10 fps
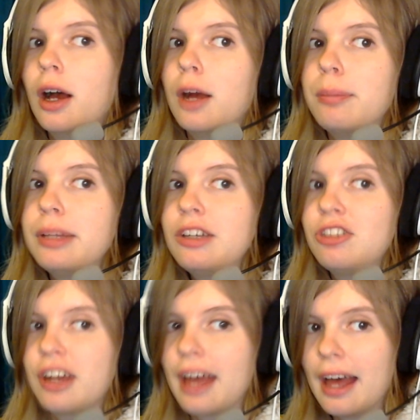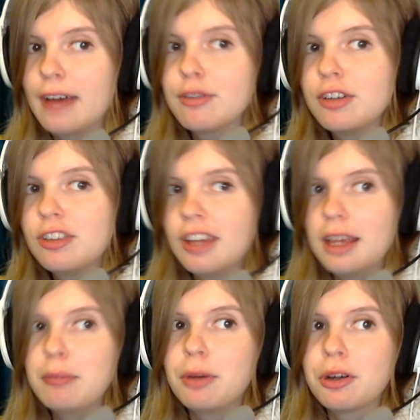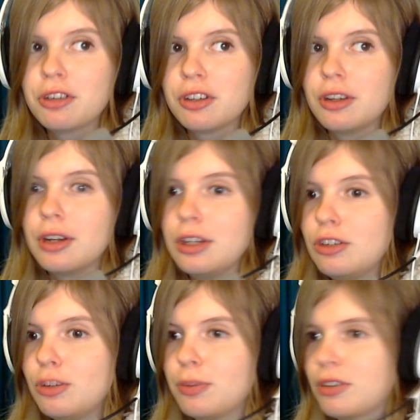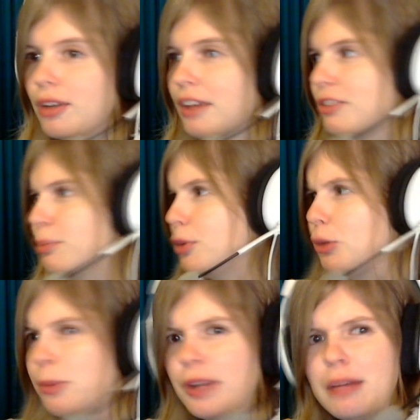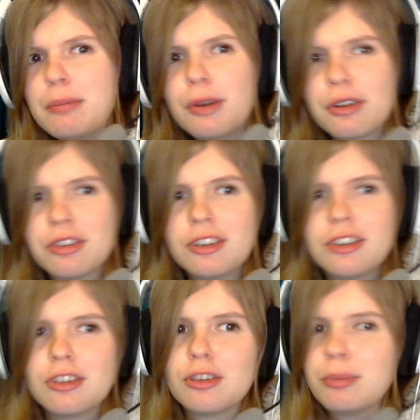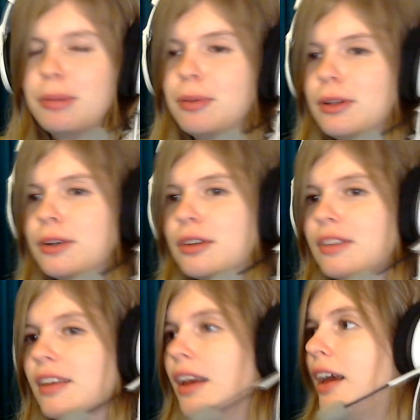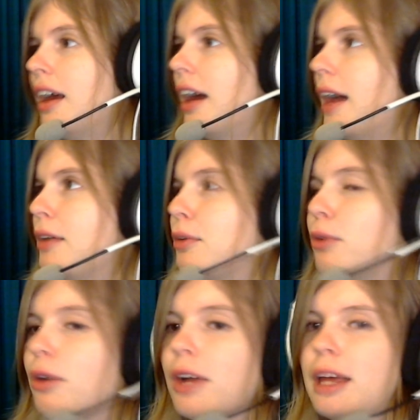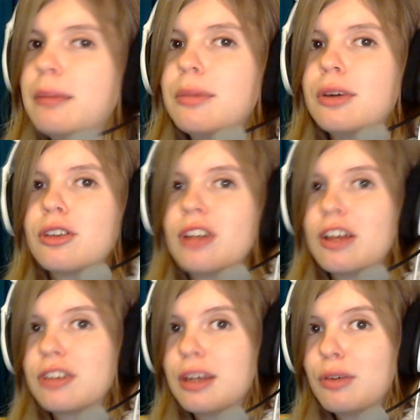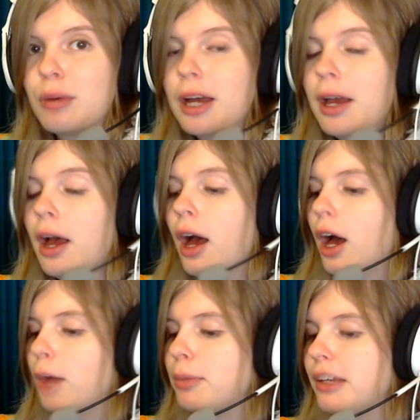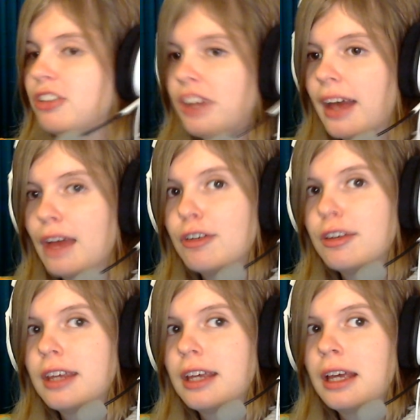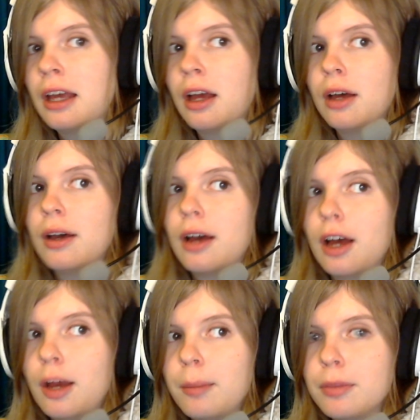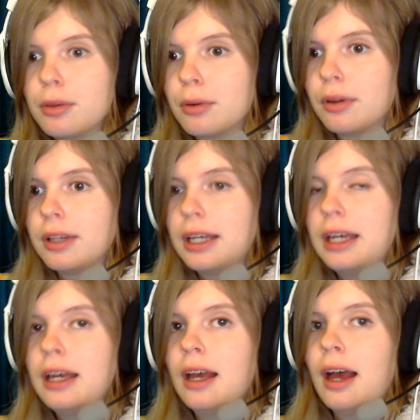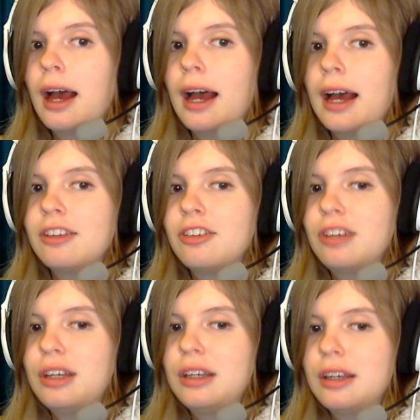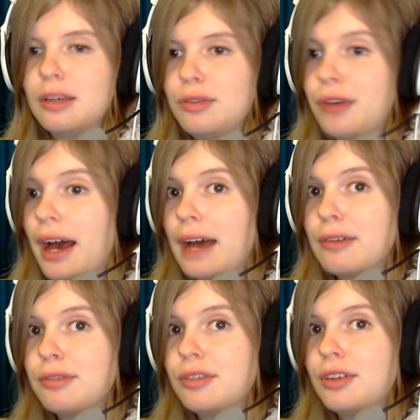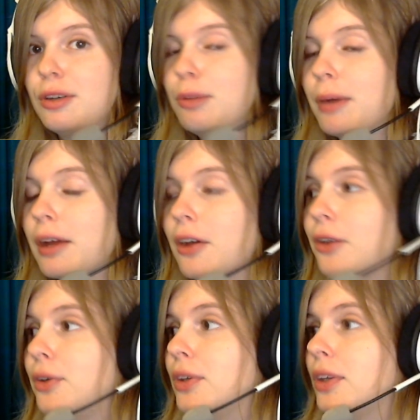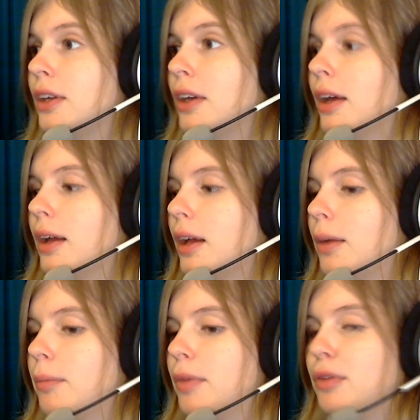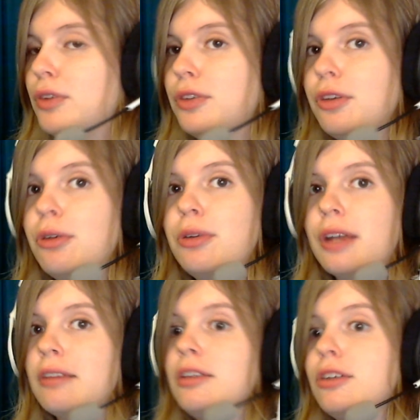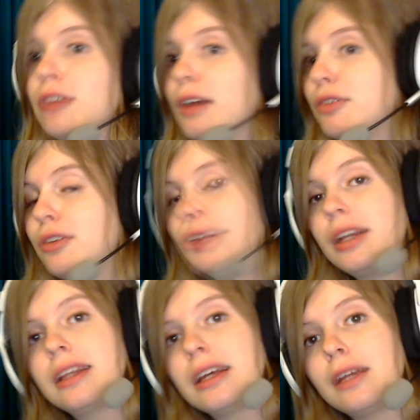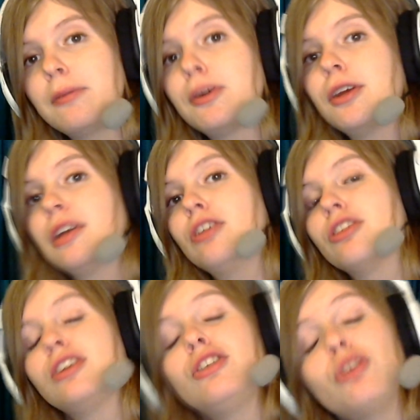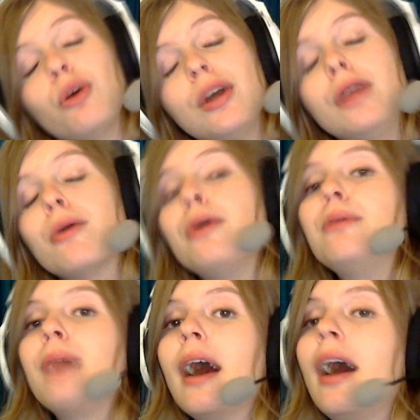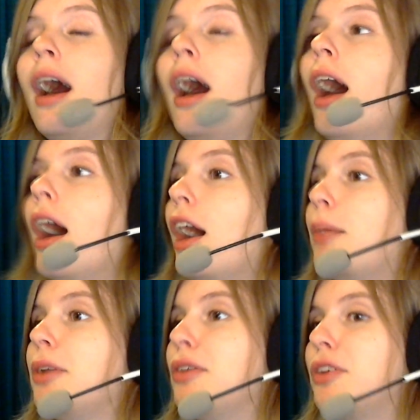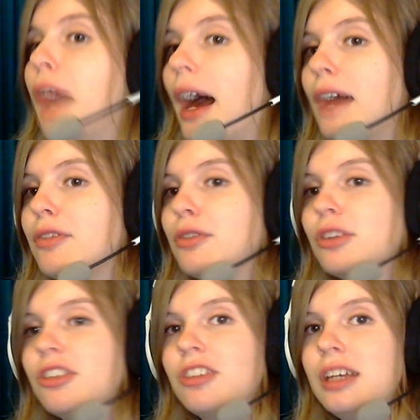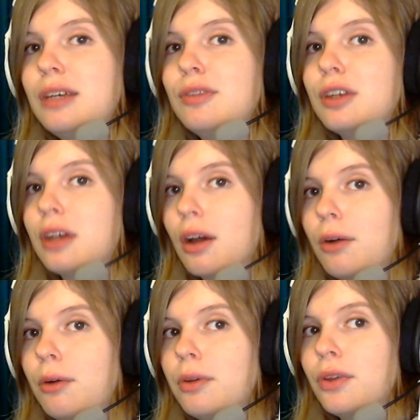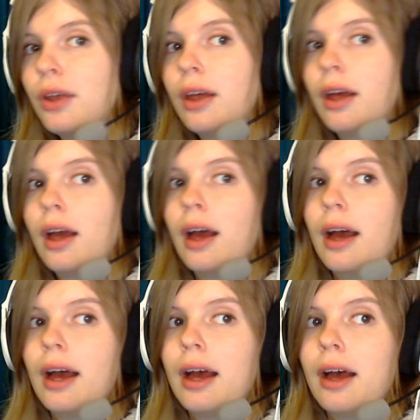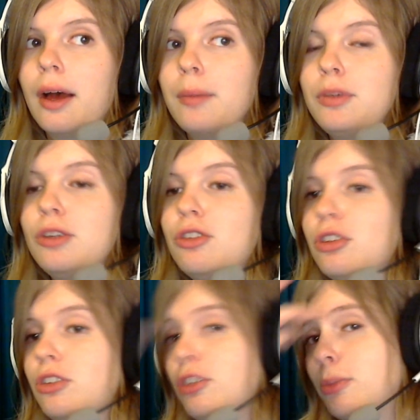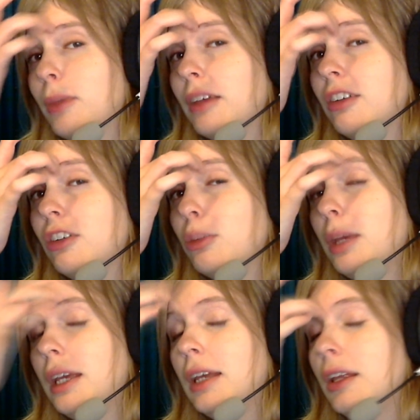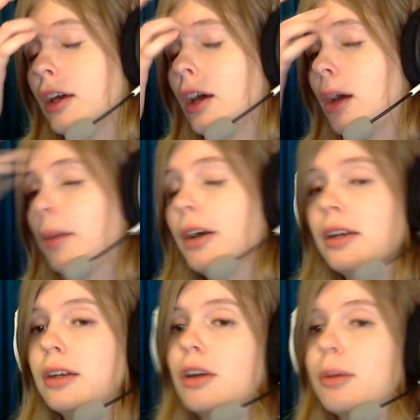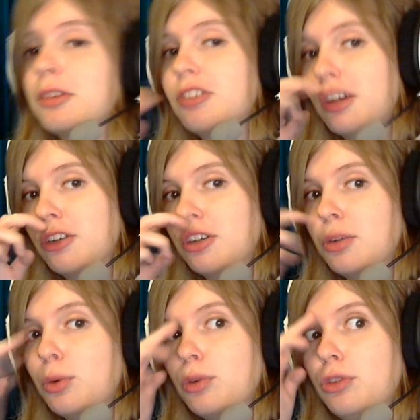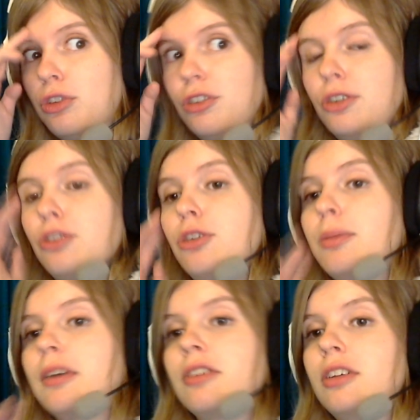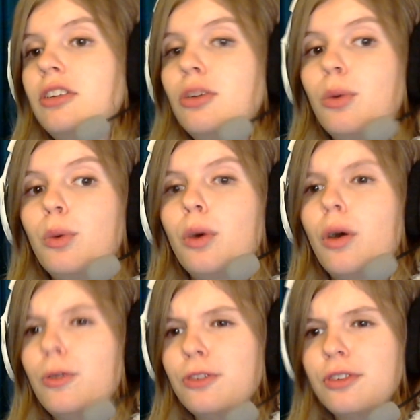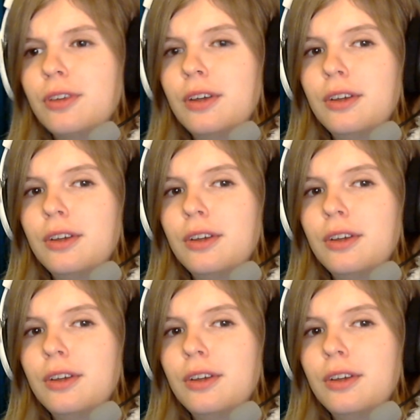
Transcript: Uh, please check every inbox. I know that YouTube still has multiple inboxes, and some people looked at the wrong inbox last giveaway. Uh, please check everything um, thoroughly and see if you have the Hoopa code. Um, if you do, then you don't have to do anything anymore. You can just enjoy your Hoopa. Uh, but if you haven't received the code, um, you should just message me um, either in the comment section or just YouTube message or on.